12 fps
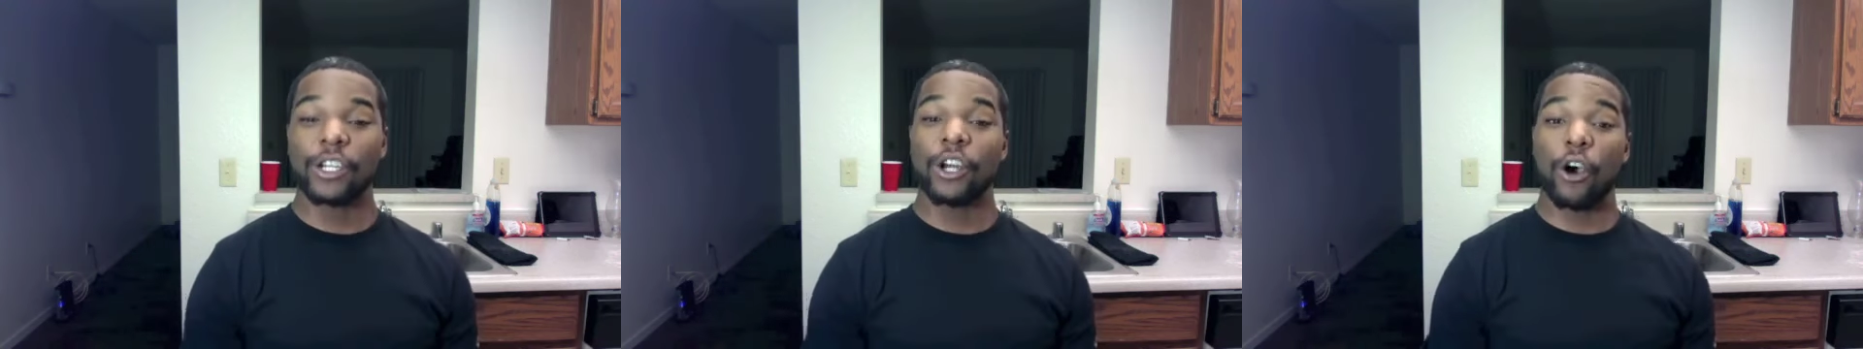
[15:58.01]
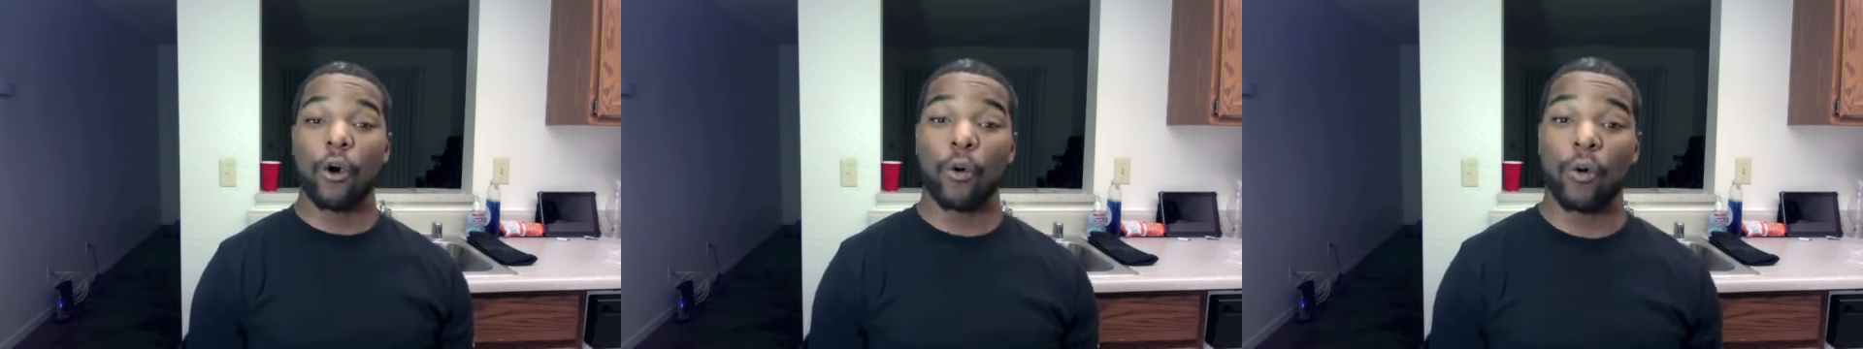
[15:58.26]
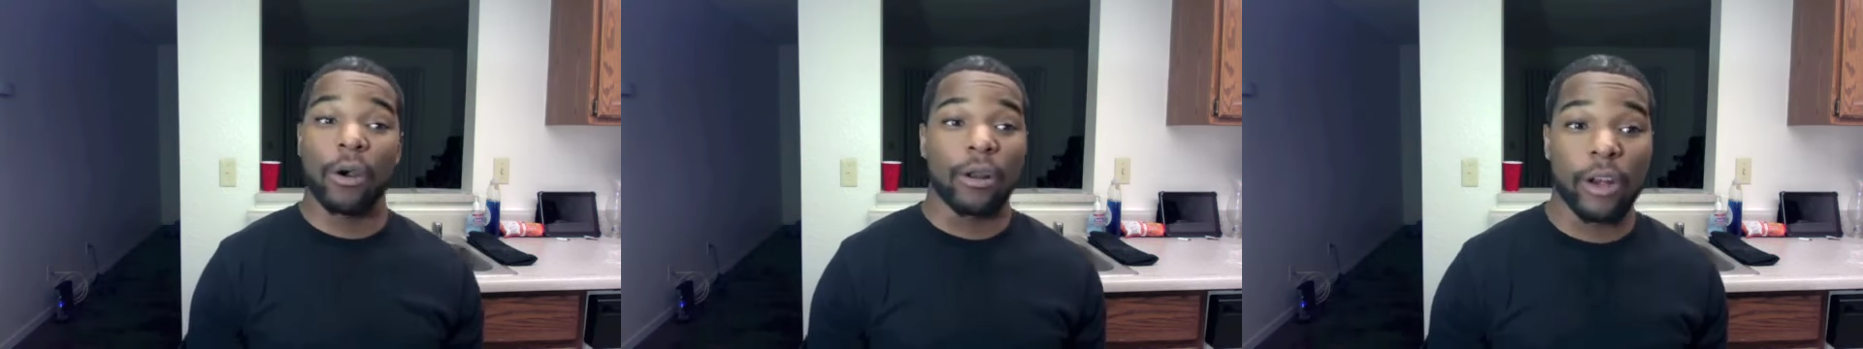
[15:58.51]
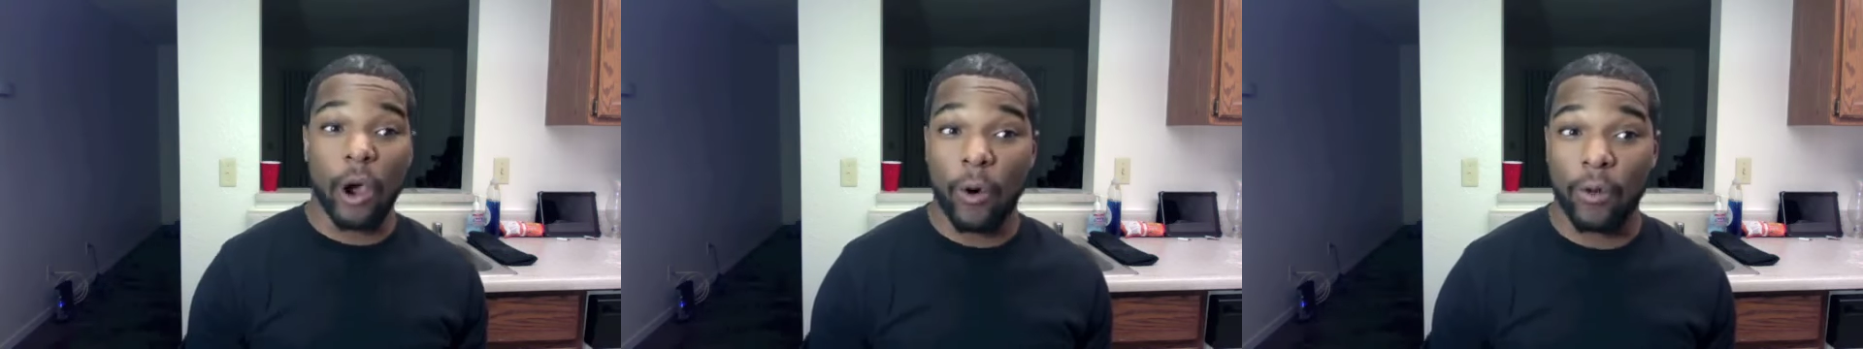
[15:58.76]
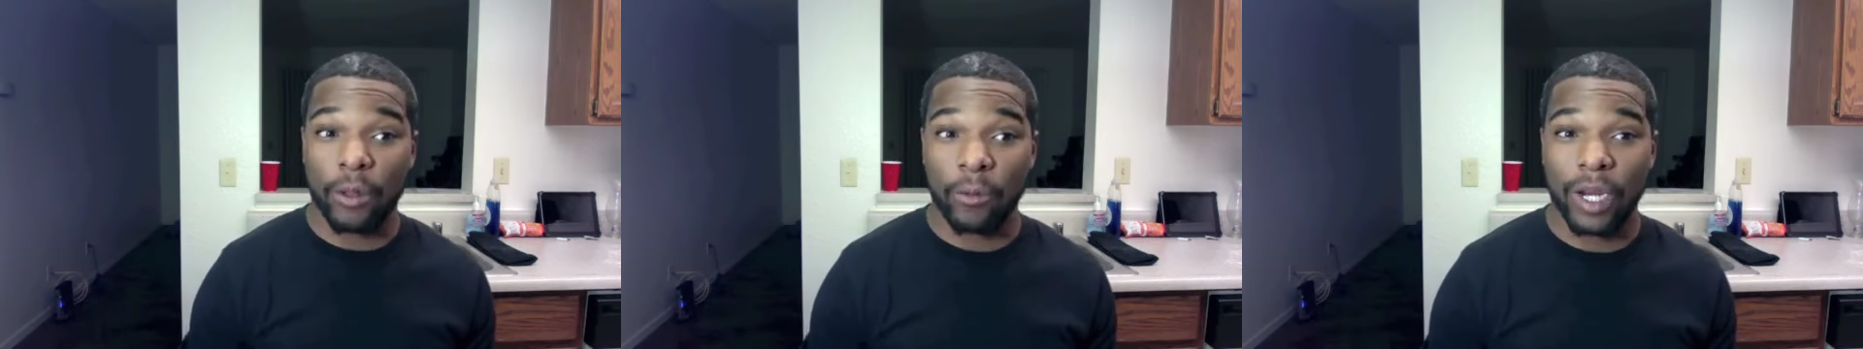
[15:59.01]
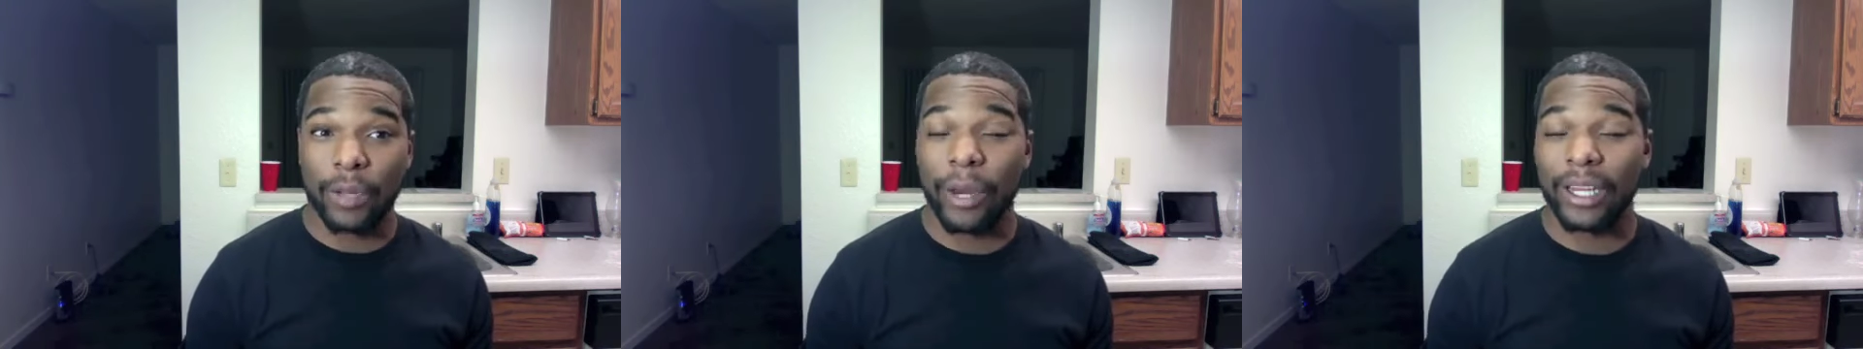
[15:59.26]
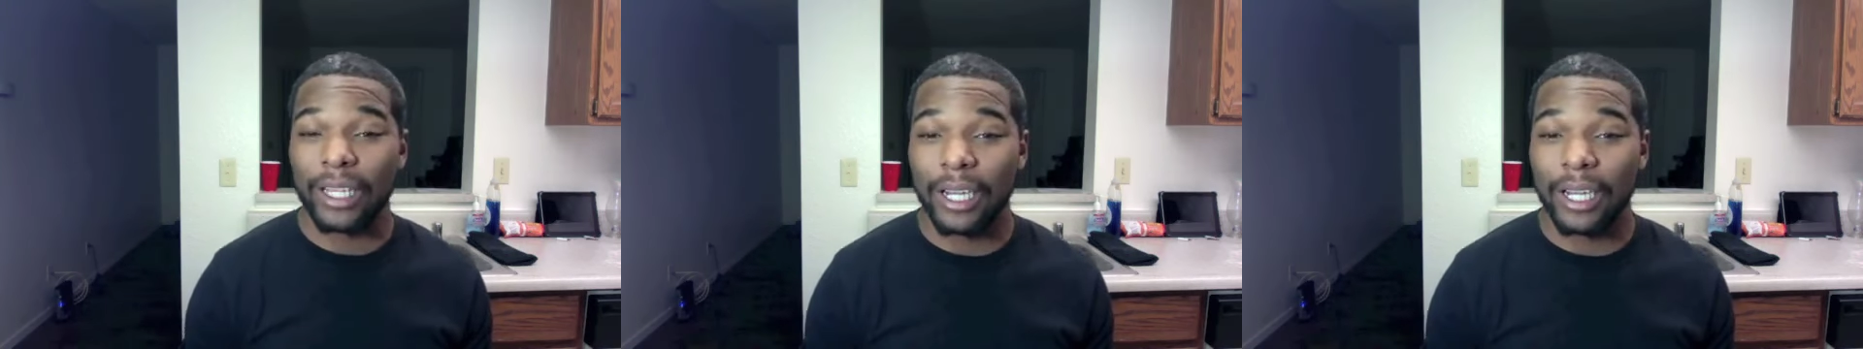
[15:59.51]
No, the one about